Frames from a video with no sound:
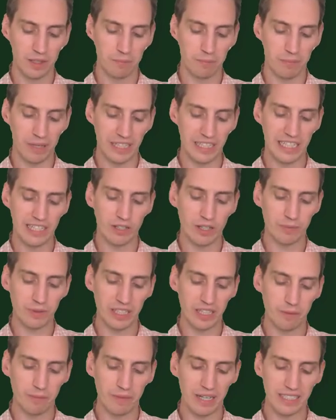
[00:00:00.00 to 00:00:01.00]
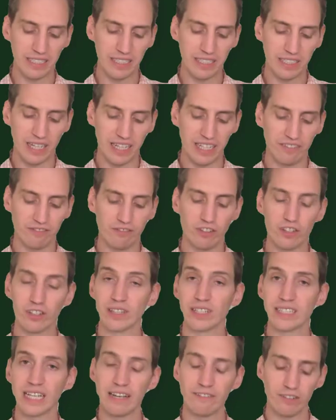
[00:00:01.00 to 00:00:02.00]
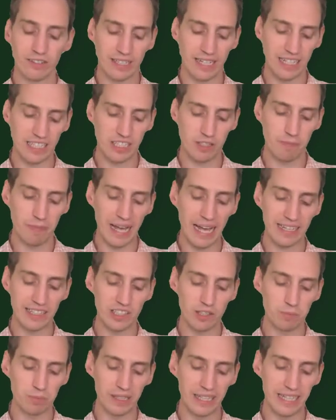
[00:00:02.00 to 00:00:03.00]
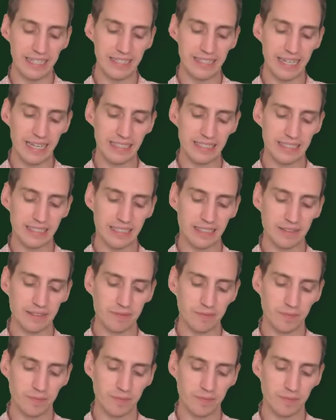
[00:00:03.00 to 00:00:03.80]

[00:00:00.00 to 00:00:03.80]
By decrypting the message, I convert the ciphertext back into plain text,